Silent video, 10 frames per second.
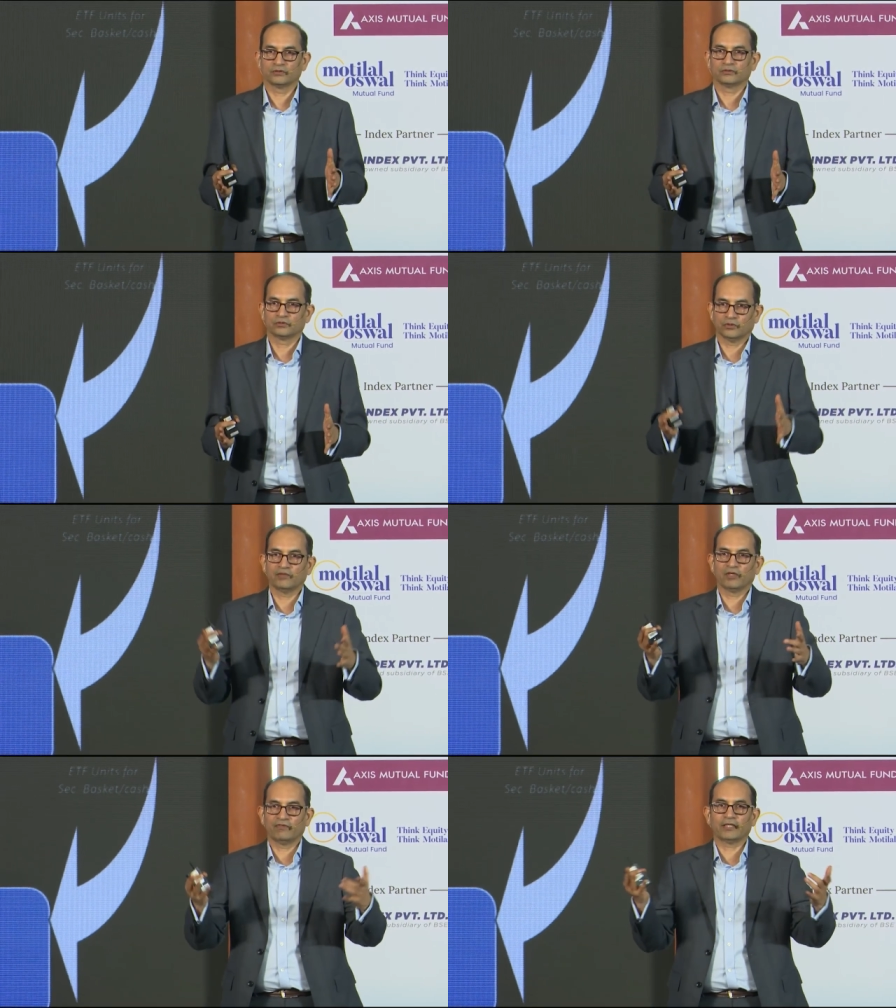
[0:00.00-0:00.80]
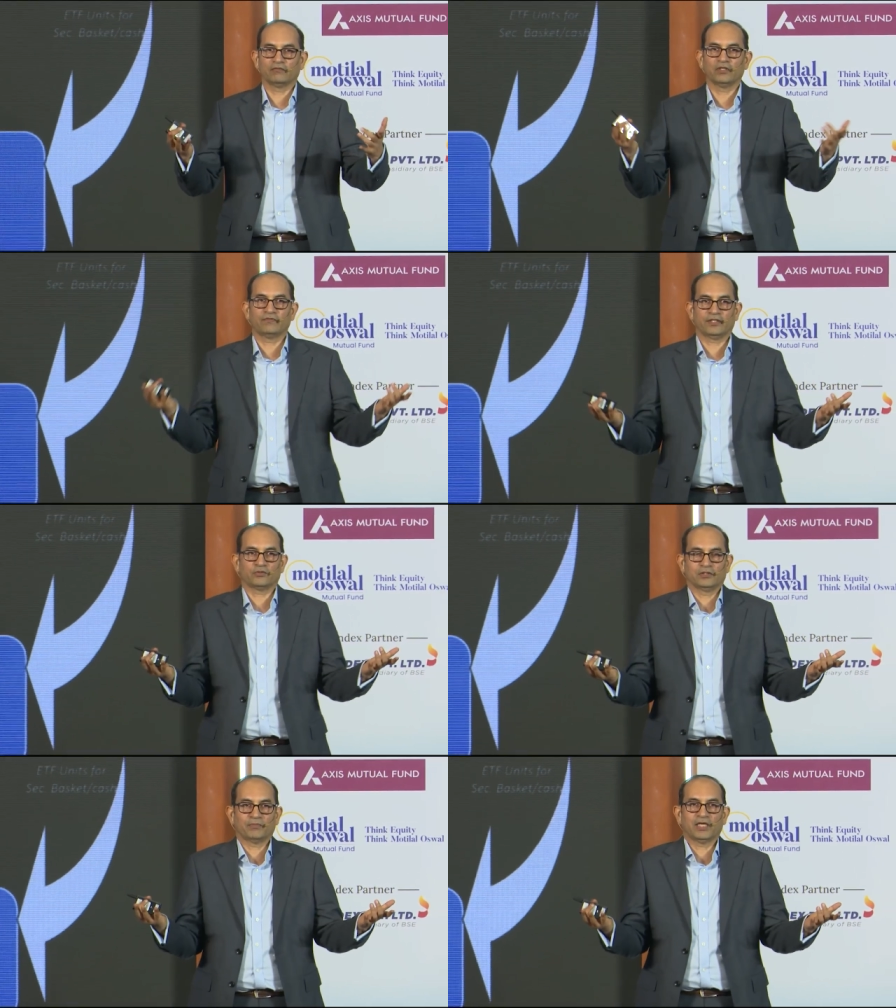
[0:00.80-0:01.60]
So they will effectively fix what
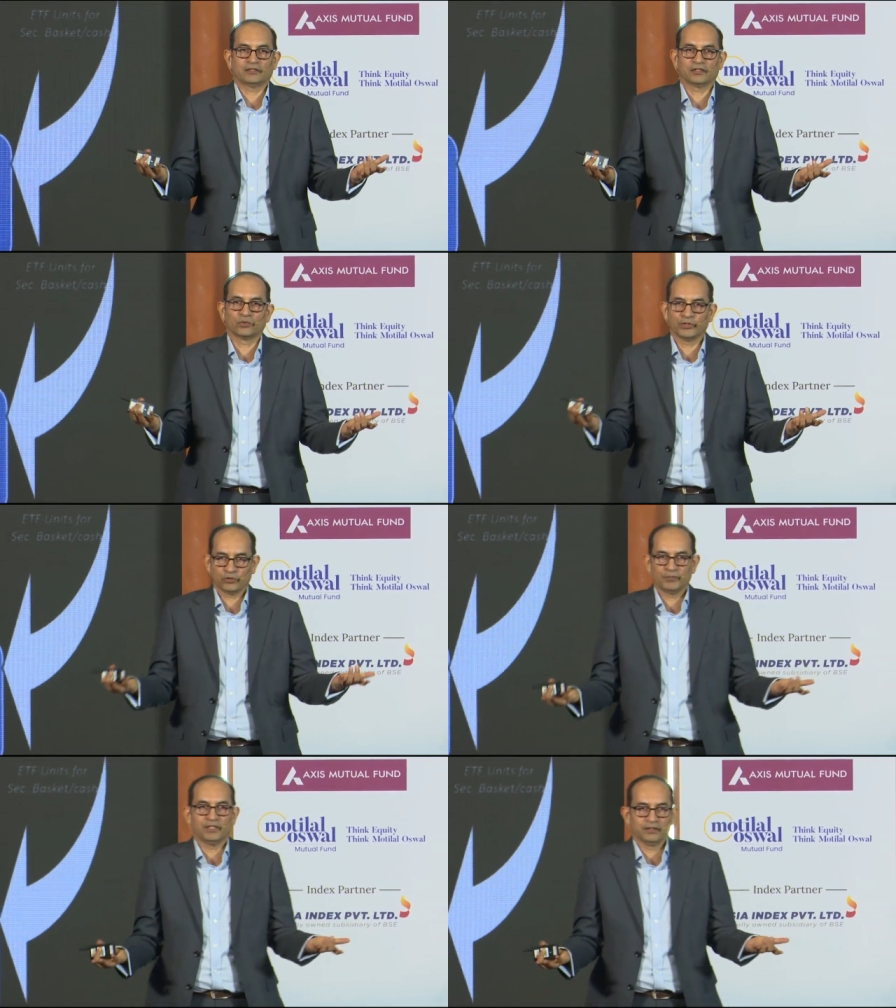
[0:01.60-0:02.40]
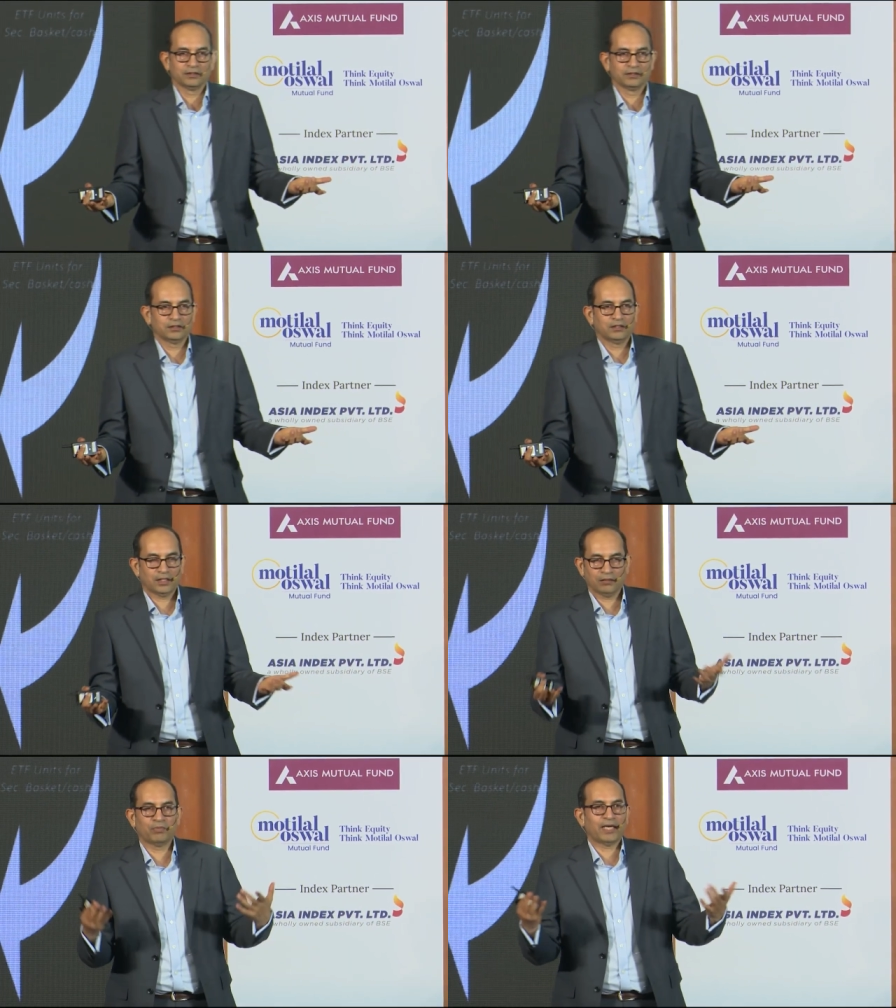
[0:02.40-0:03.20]
the price is going to be
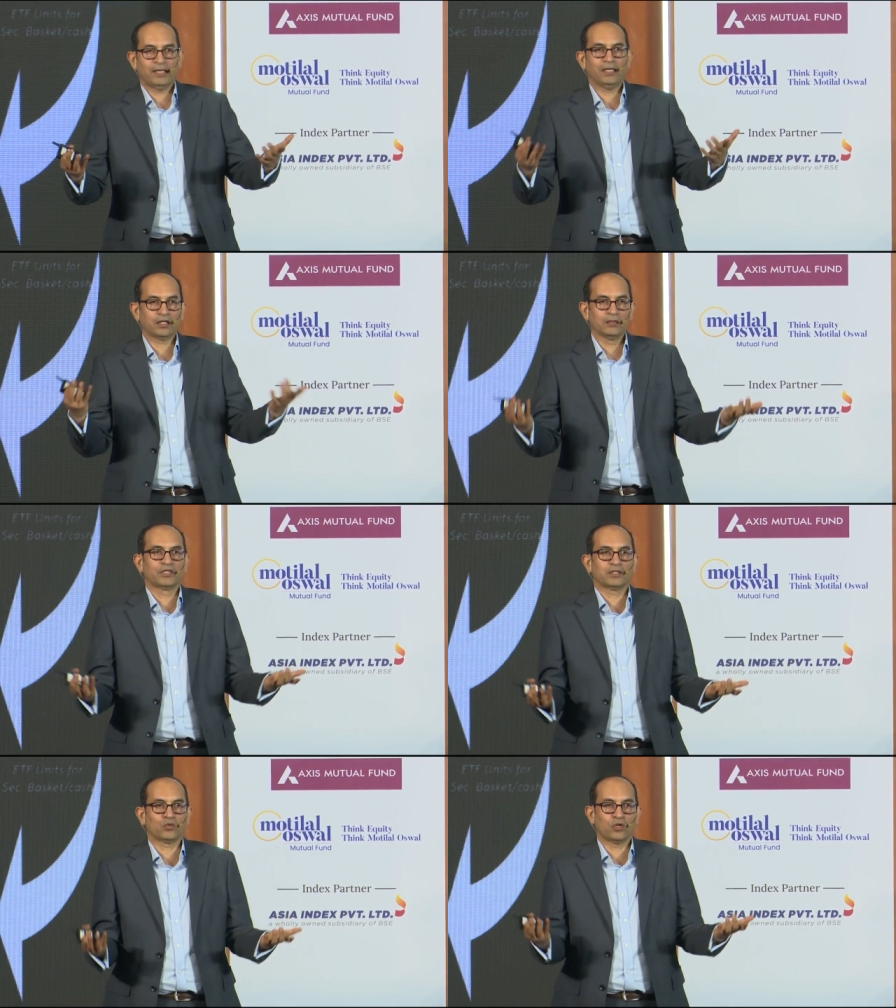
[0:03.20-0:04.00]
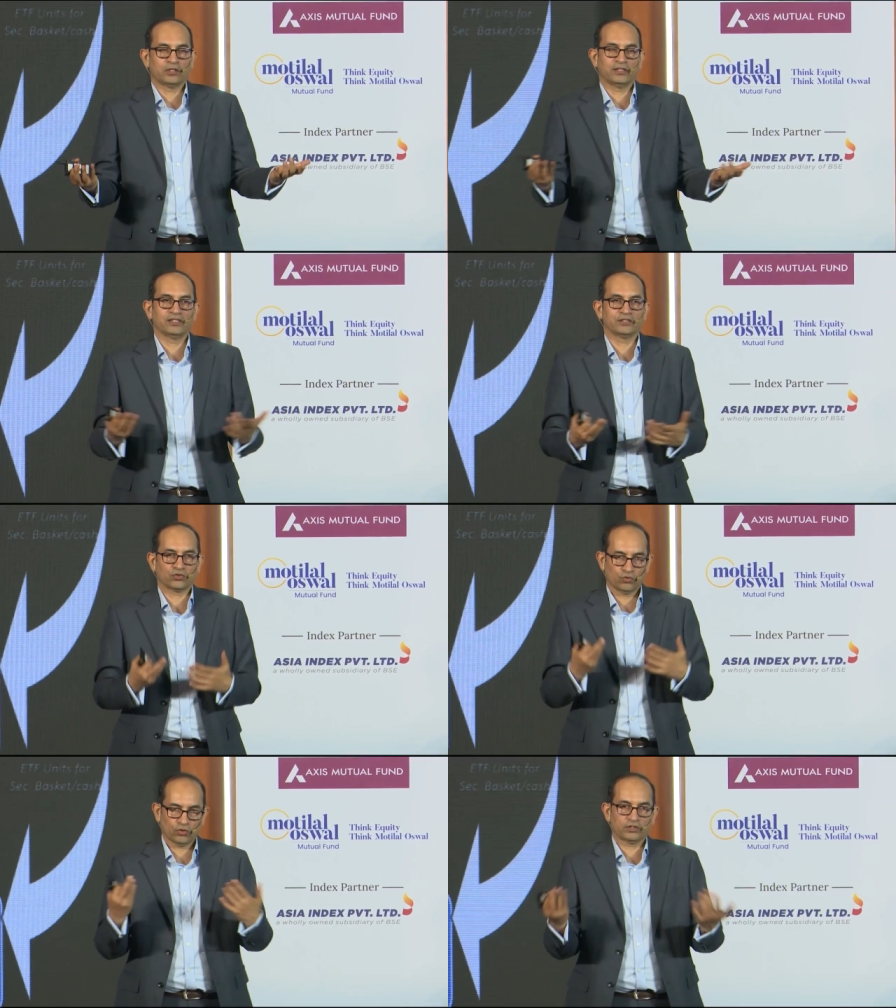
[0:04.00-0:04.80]
and buy unlimited quantities
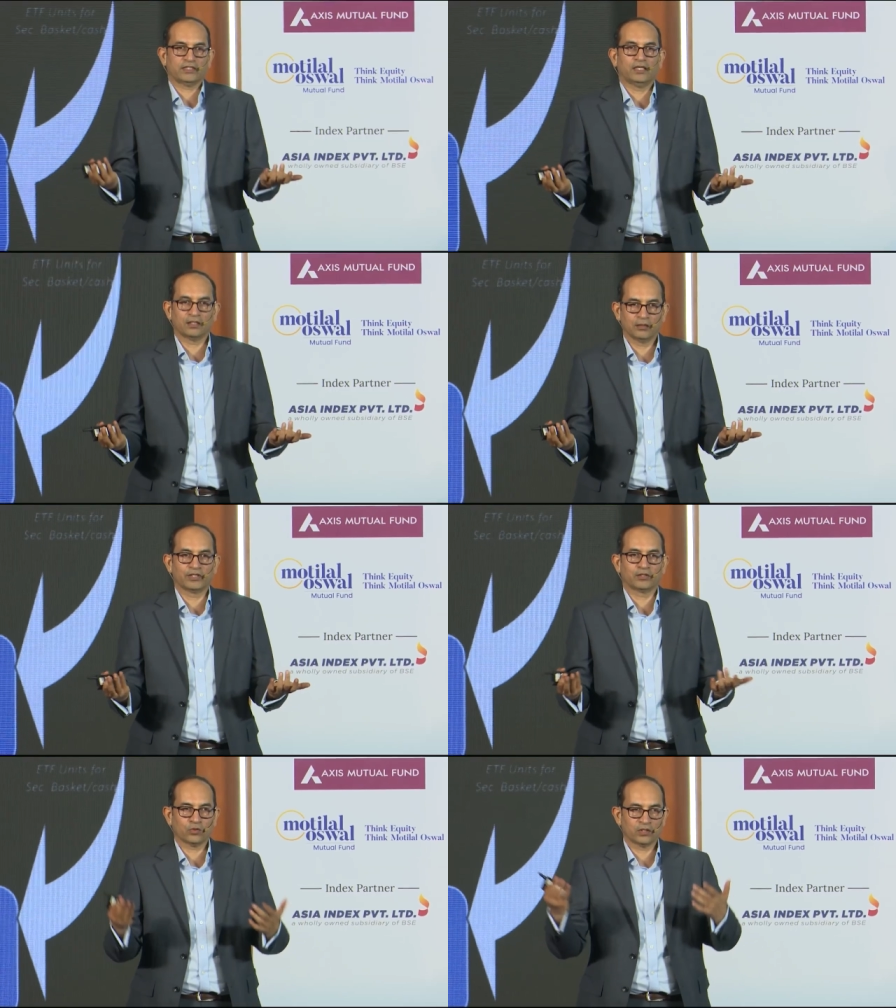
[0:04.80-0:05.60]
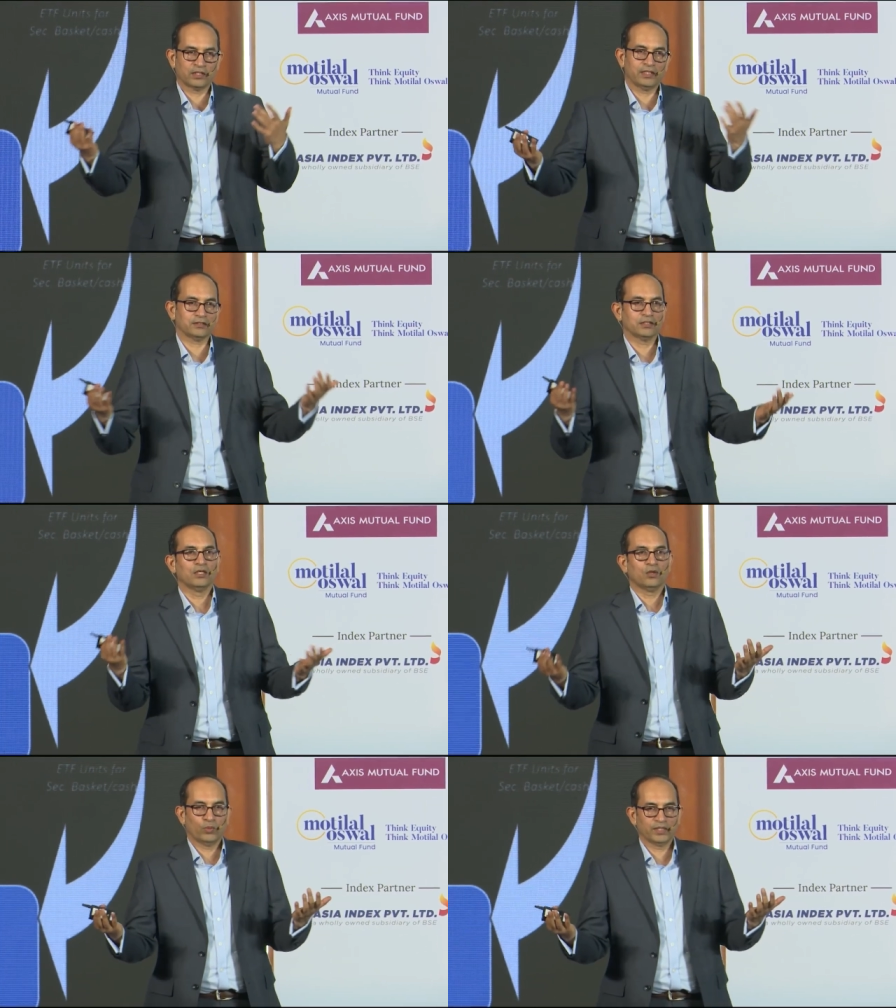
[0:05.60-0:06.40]
or sell unlimited quantities
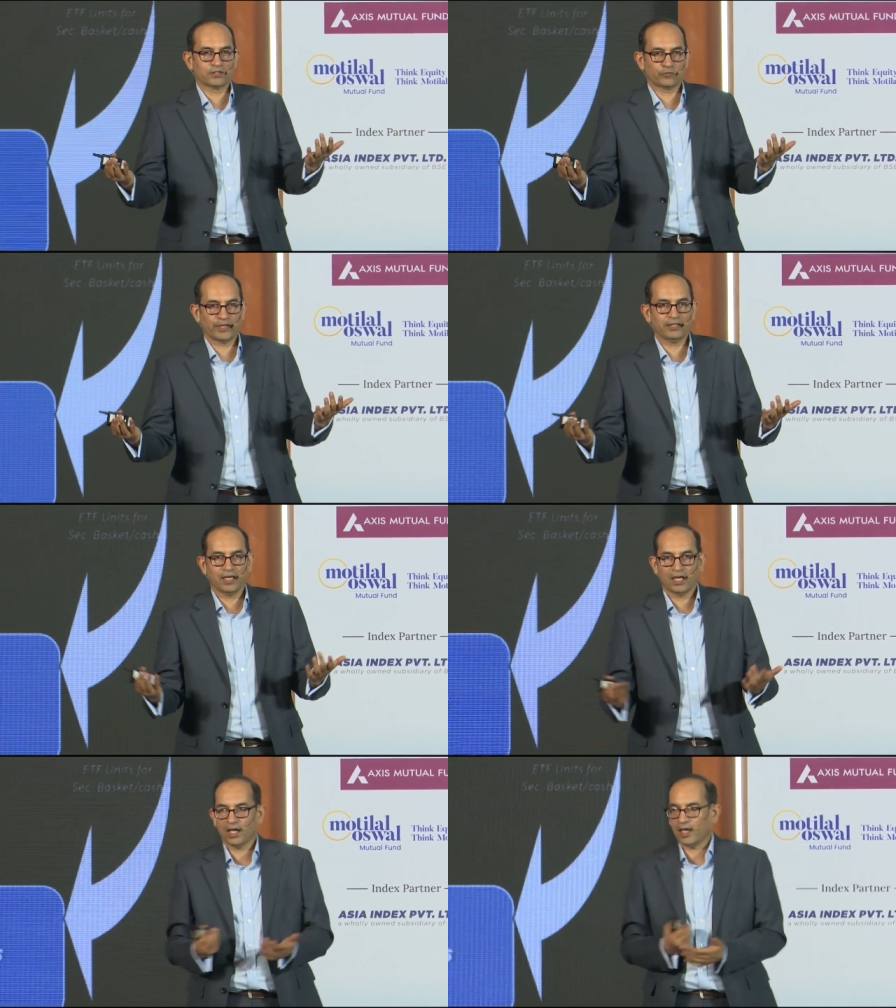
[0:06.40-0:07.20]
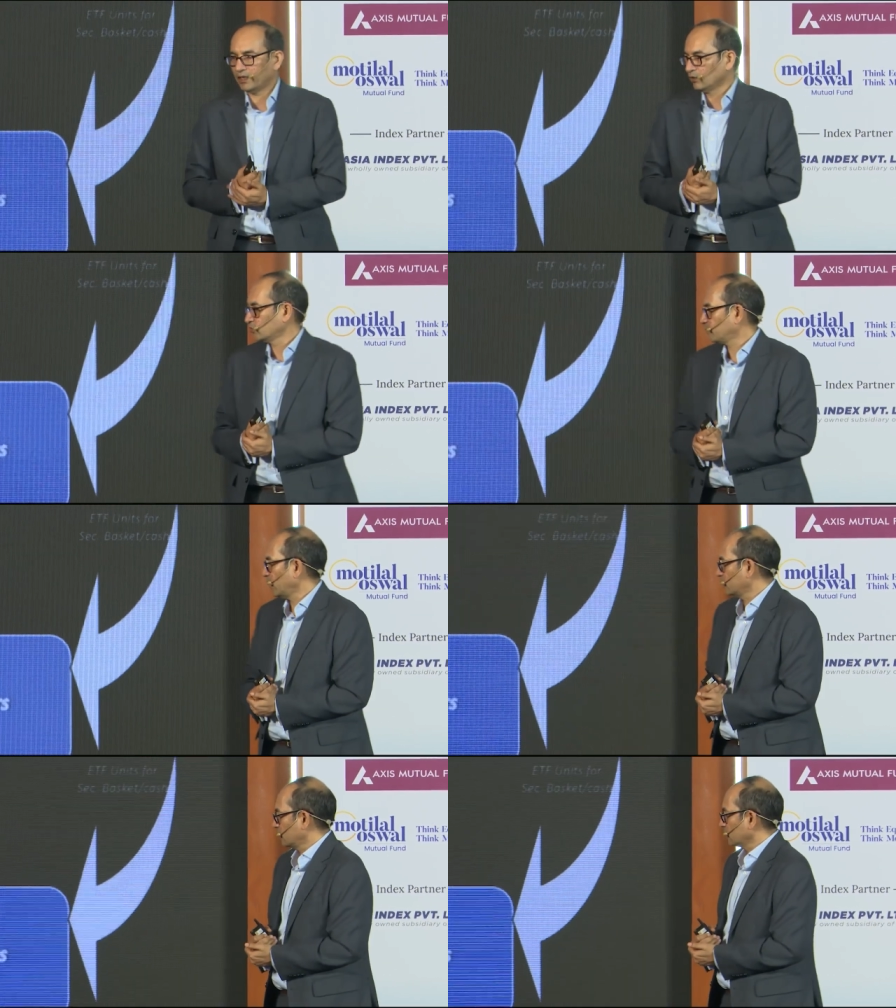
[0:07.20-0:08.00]
with a spread at those
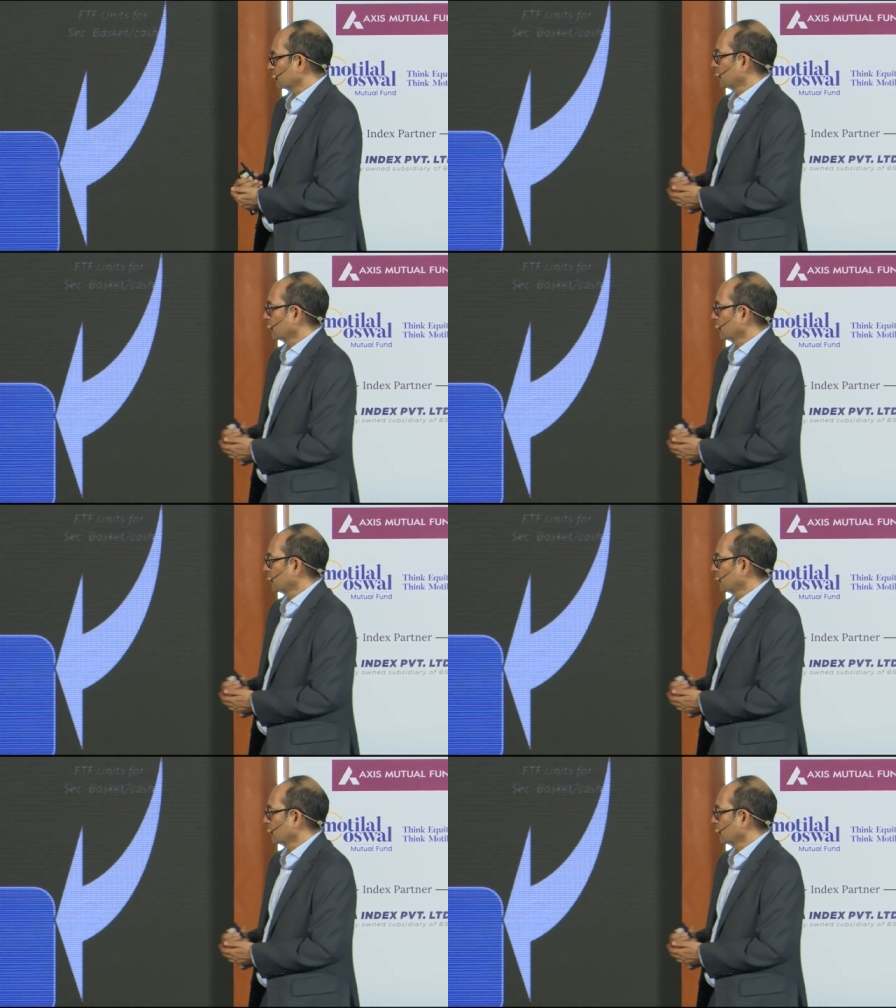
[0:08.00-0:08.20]
prices.